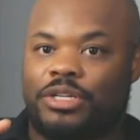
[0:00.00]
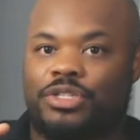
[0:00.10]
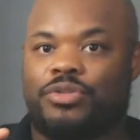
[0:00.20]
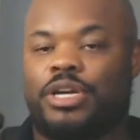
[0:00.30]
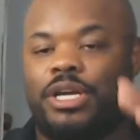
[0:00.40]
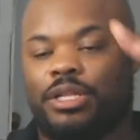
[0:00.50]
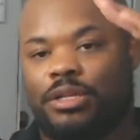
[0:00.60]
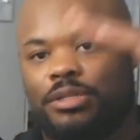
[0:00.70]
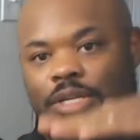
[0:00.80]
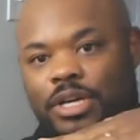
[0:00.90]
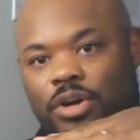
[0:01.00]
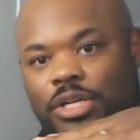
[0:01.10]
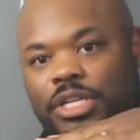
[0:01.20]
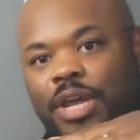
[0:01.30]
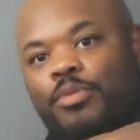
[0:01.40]
a string, and this thing called
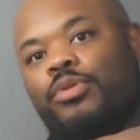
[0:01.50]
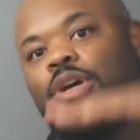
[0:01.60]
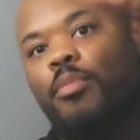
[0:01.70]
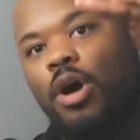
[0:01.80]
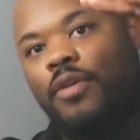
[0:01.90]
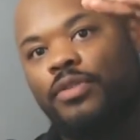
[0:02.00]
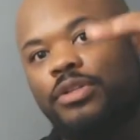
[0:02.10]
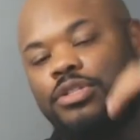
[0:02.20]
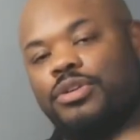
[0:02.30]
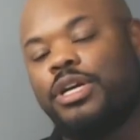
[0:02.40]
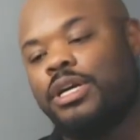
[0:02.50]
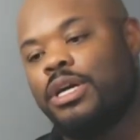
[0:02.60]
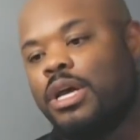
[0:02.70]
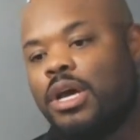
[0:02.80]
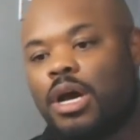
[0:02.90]
a damper would come off of the
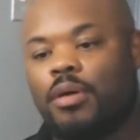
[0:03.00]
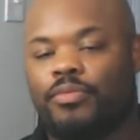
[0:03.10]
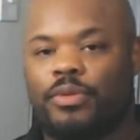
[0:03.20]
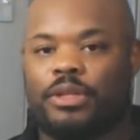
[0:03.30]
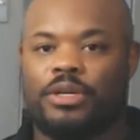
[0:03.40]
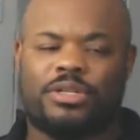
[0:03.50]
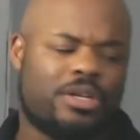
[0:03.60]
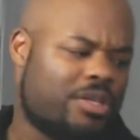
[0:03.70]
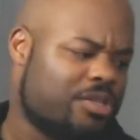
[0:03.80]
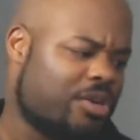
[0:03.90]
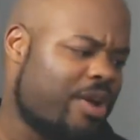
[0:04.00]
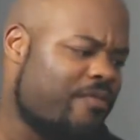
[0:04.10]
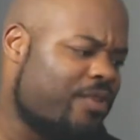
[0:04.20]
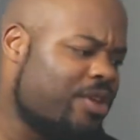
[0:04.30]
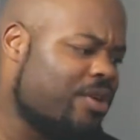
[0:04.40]
string. There's a
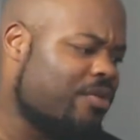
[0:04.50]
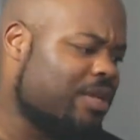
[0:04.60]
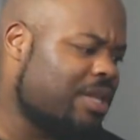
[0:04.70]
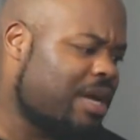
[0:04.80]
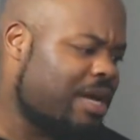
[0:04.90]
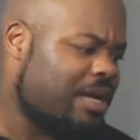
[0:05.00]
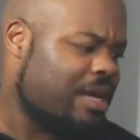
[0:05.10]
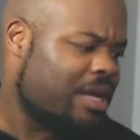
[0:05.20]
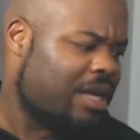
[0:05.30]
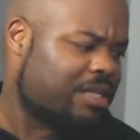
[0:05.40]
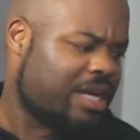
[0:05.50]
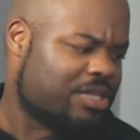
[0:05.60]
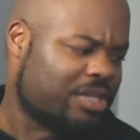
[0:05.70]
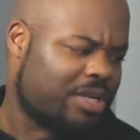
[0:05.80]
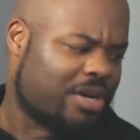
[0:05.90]
great video online. It's
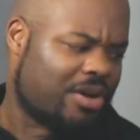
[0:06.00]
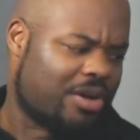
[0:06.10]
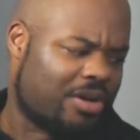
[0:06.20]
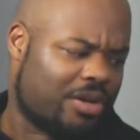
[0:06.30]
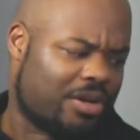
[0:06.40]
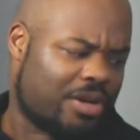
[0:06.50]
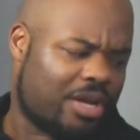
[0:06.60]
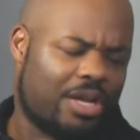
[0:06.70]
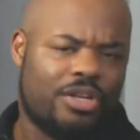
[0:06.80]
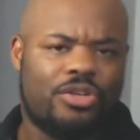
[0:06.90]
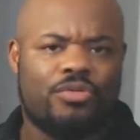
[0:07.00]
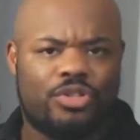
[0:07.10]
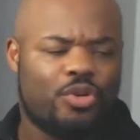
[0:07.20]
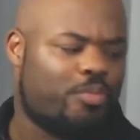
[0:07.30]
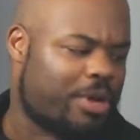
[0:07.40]
actually on a
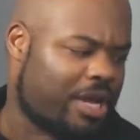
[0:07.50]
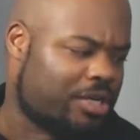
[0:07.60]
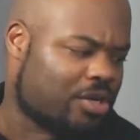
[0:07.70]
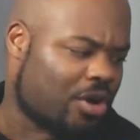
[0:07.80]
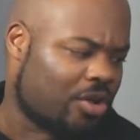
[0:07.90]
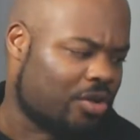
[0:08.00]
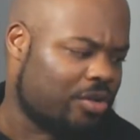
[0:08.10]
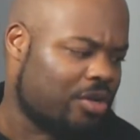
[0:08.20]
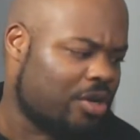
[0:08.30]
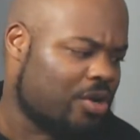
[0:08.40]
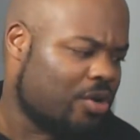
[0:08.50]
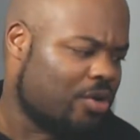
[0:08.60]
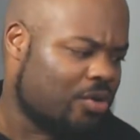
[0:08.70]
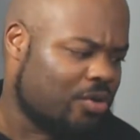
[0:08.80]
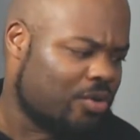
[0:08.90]
YouTube page called
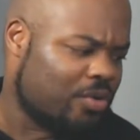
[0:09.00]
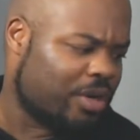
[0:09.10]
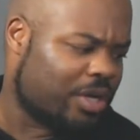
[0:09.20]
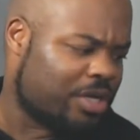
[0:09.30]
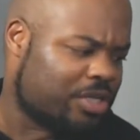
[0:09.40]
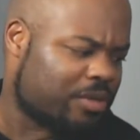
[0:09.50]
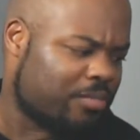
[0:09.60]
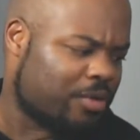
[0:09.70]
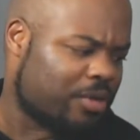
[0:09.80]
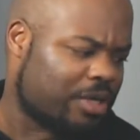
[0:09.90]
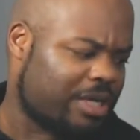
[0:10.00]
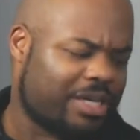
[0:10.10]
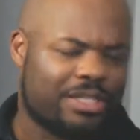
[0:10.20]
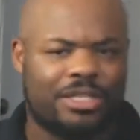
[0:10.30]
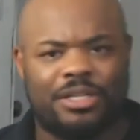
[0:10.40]
Who Is Het
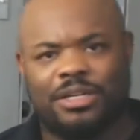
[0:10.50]
Mogelijk?